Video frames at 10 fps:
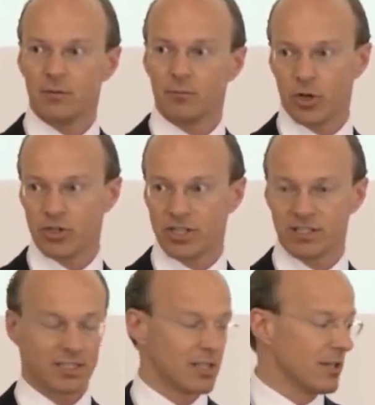
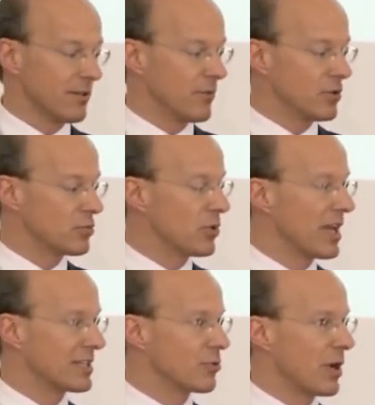projects. The first one
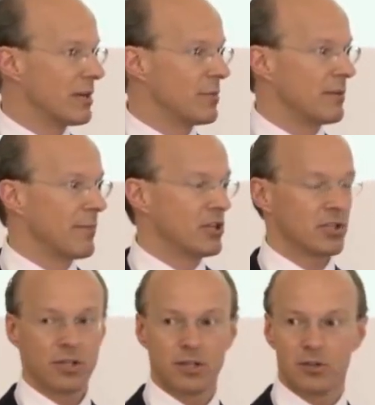has already been
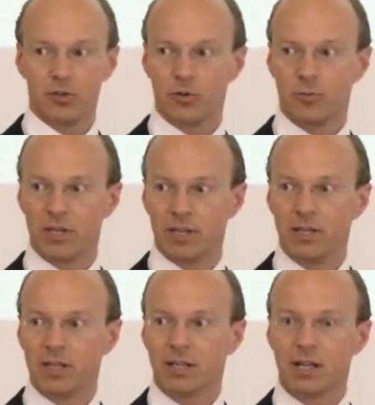mentioned, the European
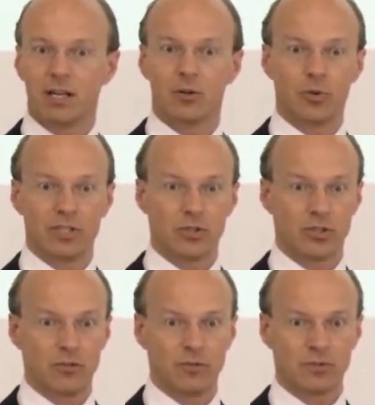Clinical Research
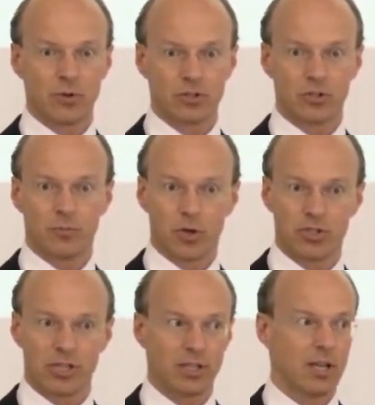Infrastructure
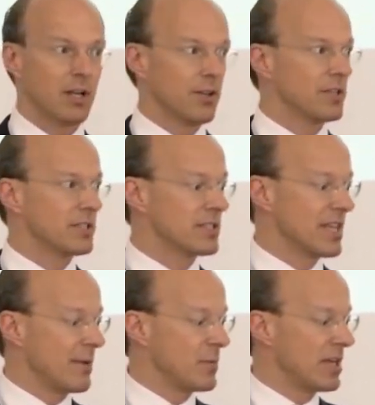Project. This is
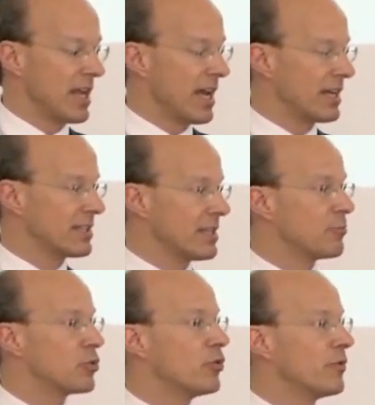aiming at
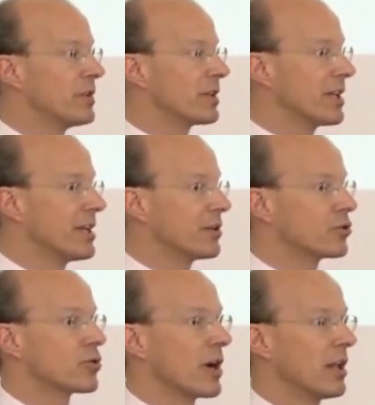improving the clinical
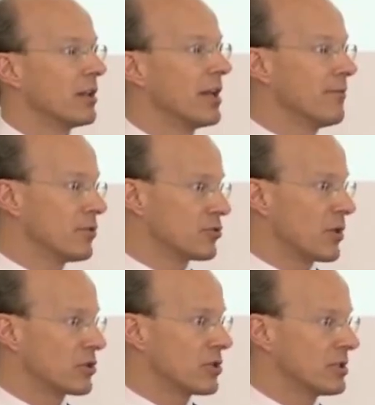trial
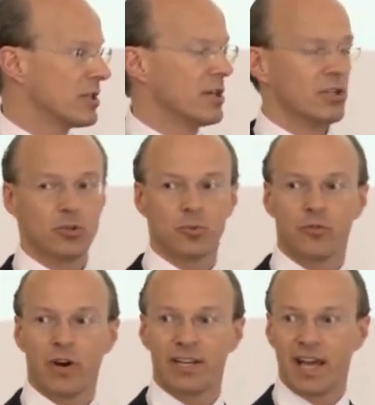infrastructures to
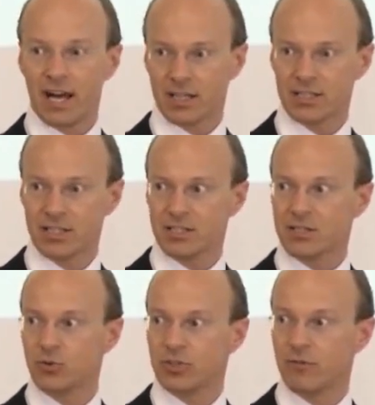provide
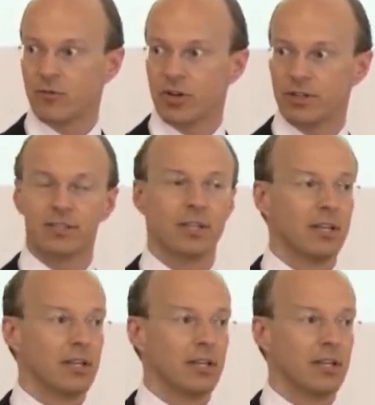access to different